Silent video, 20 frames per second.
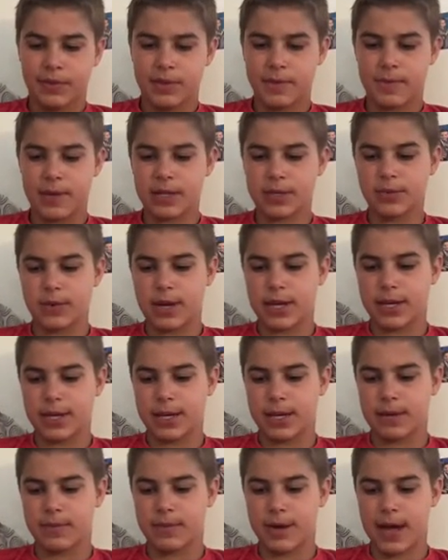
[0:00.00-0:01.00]
The best way to
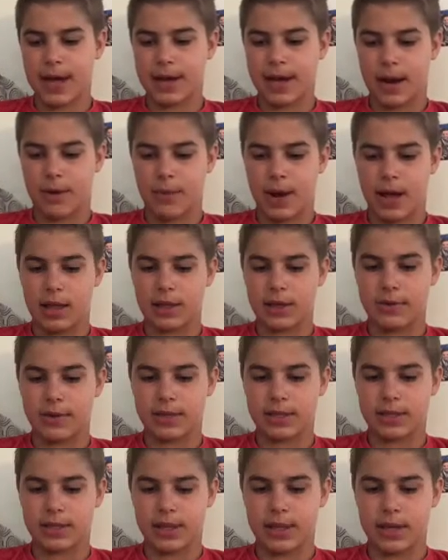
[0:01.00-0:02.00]
get back at Riley
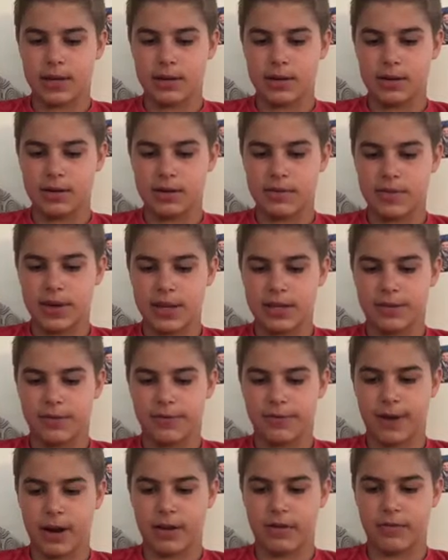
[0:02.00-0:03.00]
was to get a new
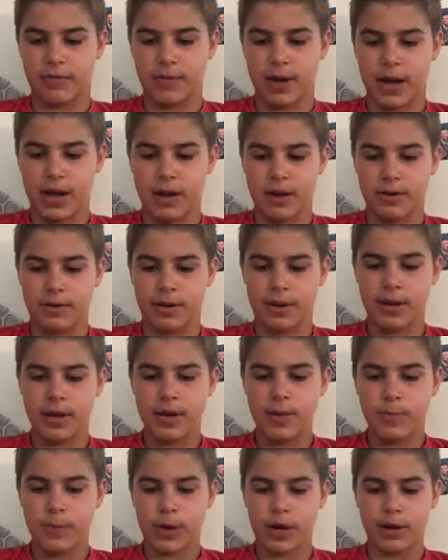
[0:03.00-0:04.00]
best friend of my own.
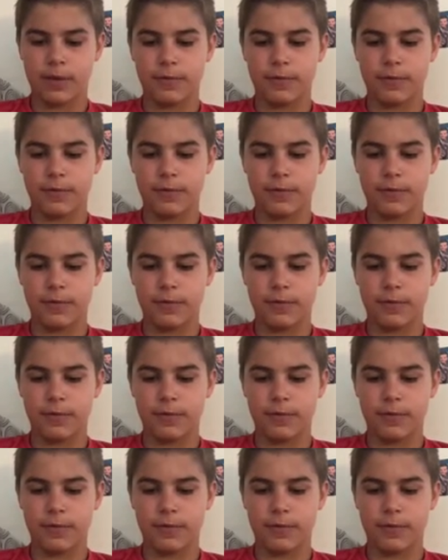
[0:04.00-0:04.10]
But